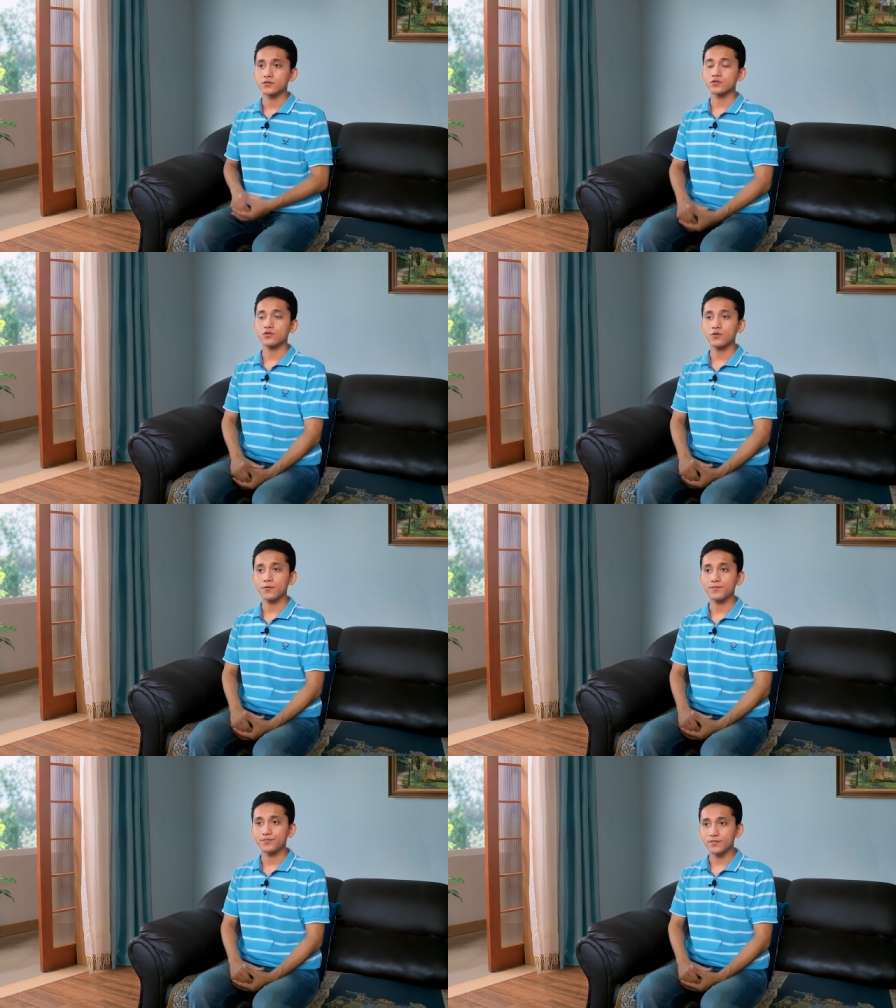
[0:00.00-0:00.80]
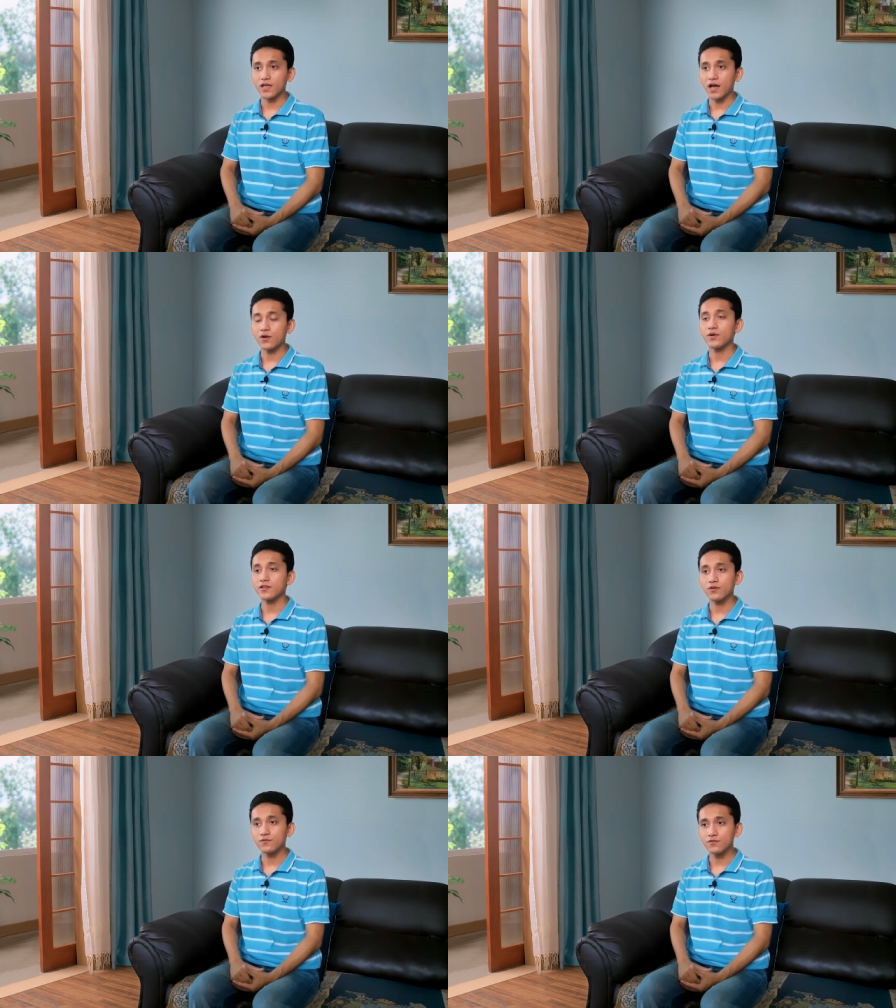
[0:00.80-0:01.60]
So I
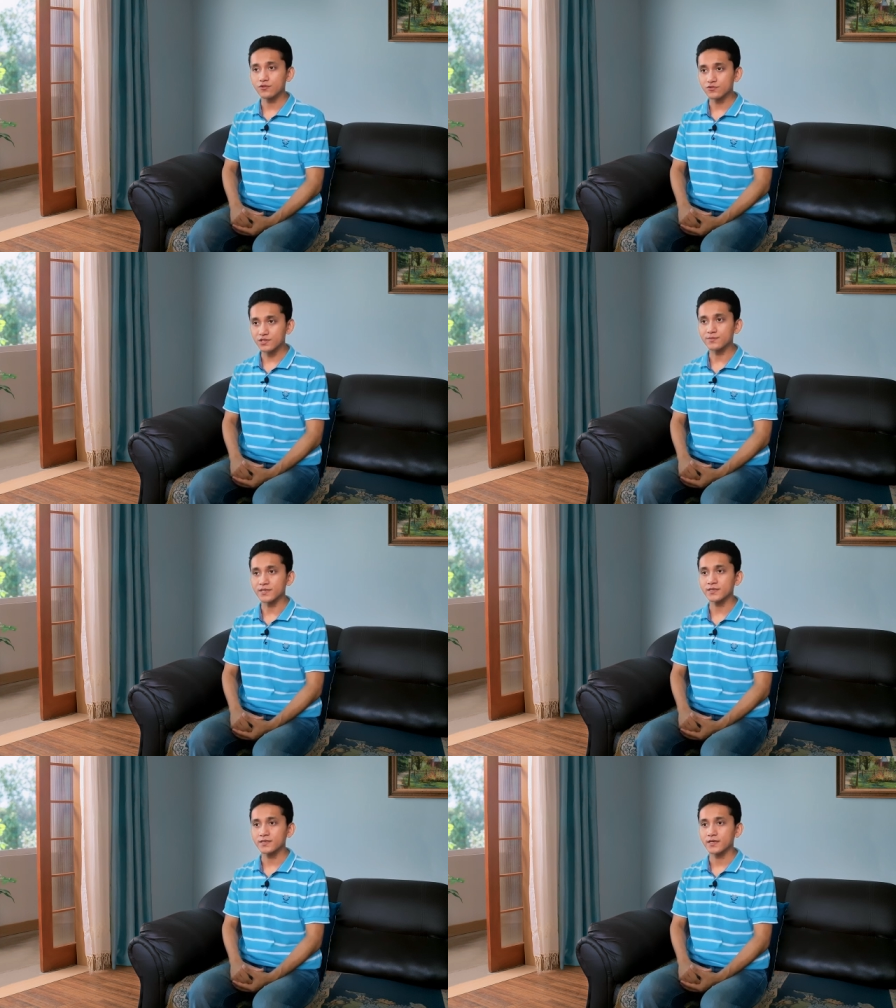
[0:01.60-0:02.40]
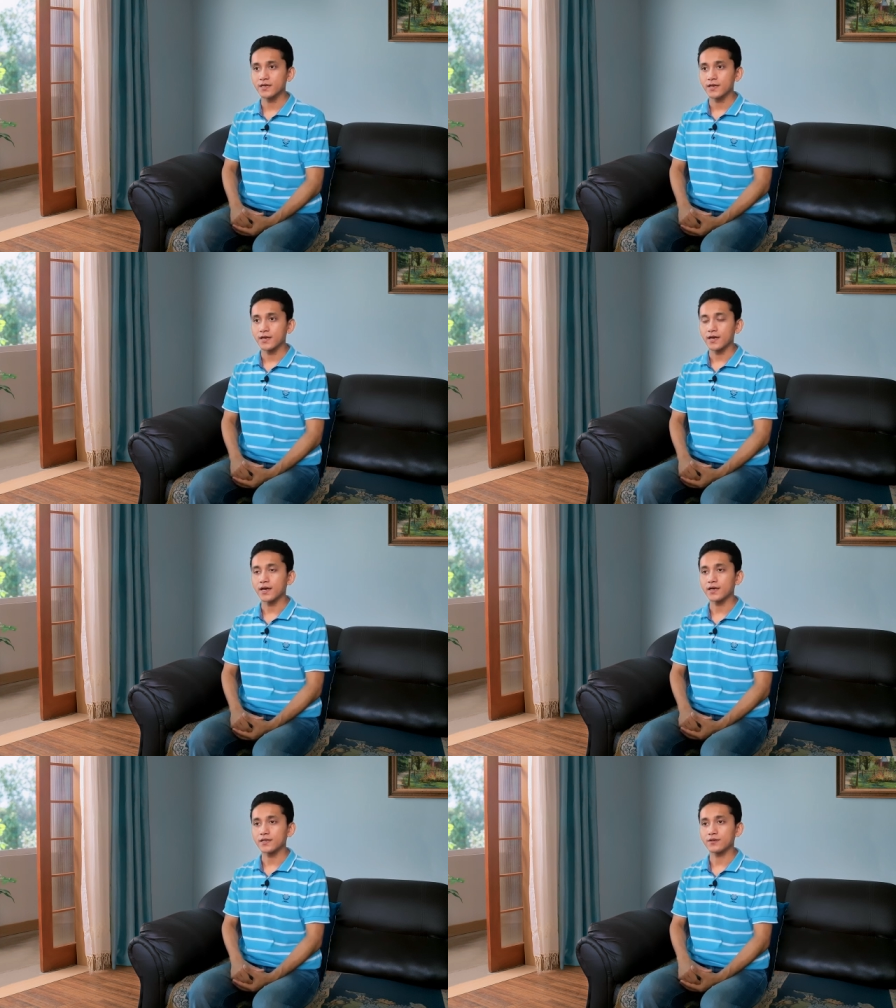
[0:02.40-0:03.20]
went home for treatment
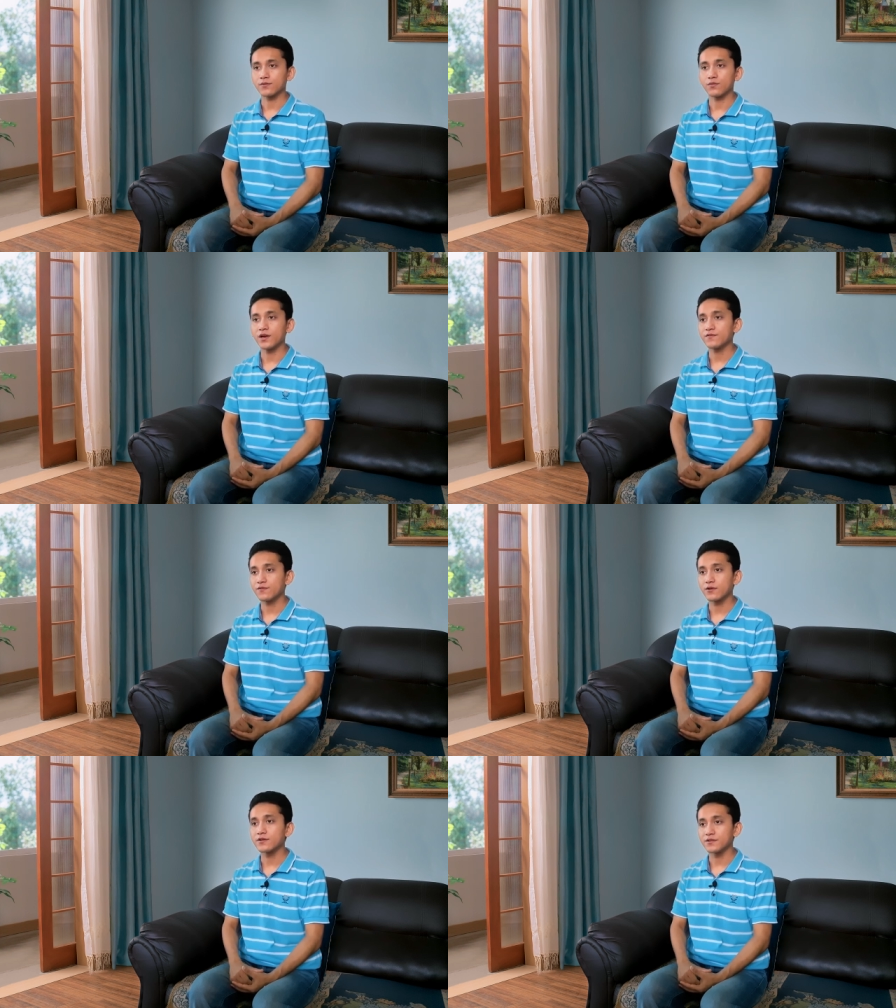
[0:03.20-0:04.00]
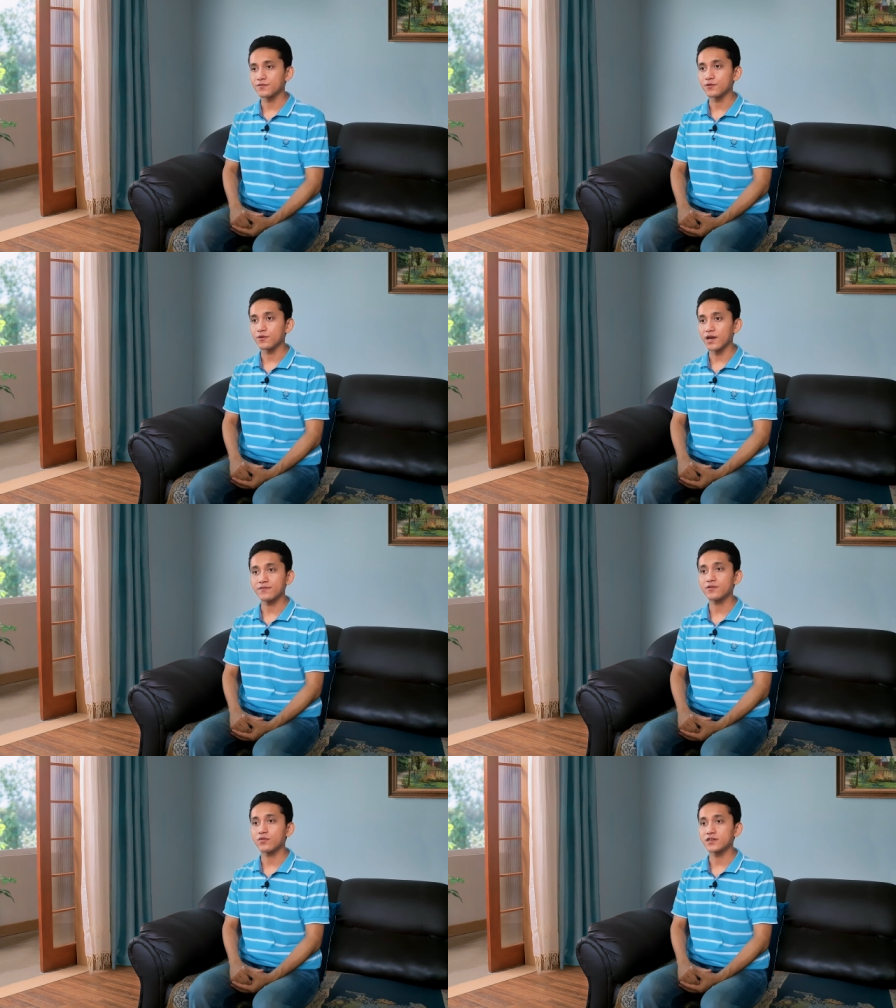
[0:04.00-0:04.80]
and went for a review
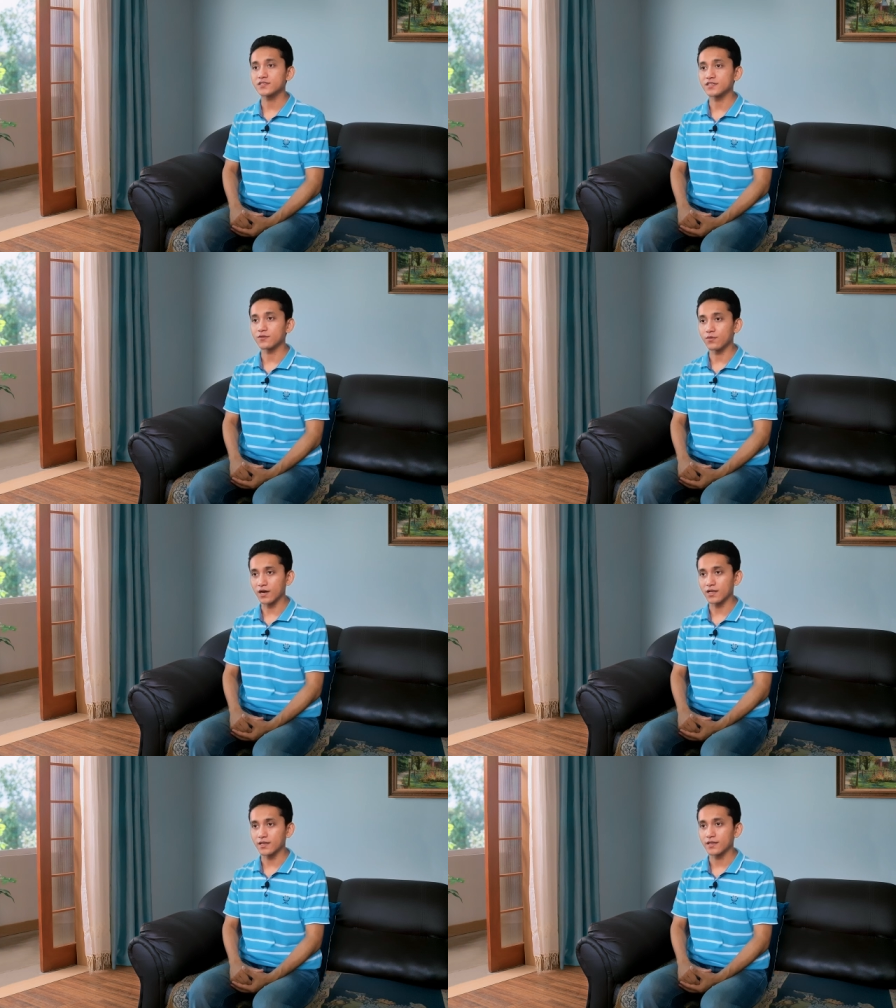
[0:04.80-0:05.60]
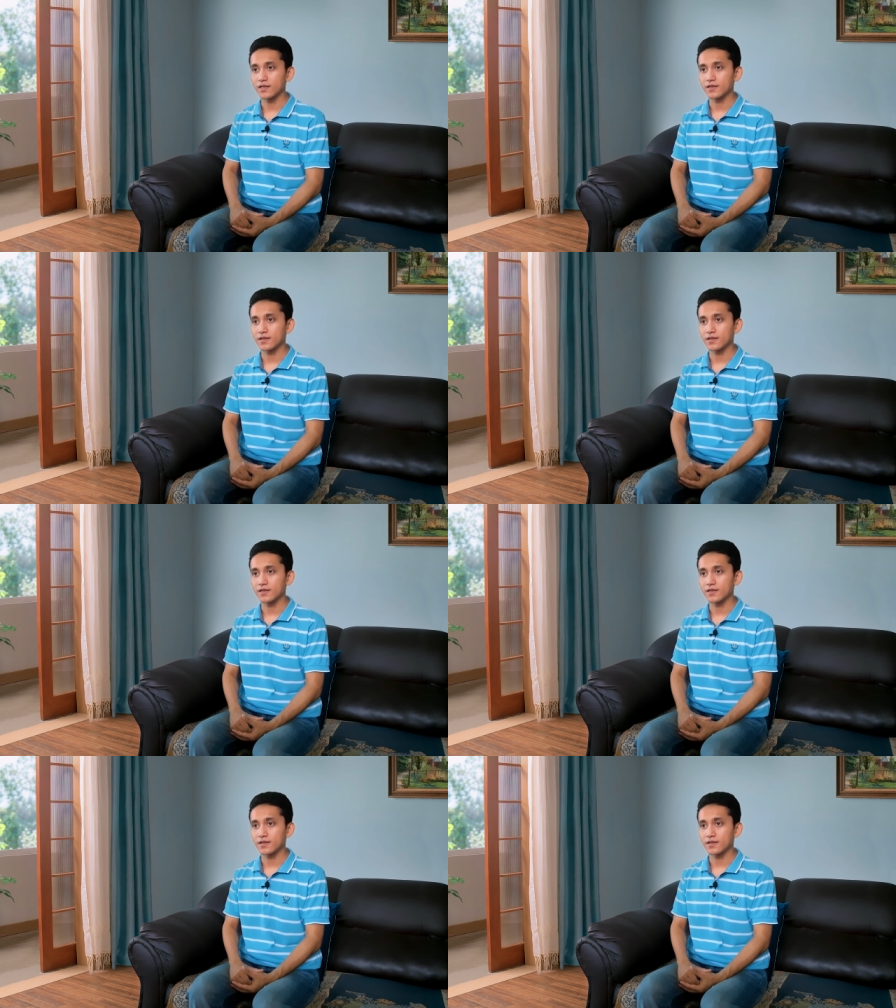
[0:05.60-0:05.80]
every once in a while.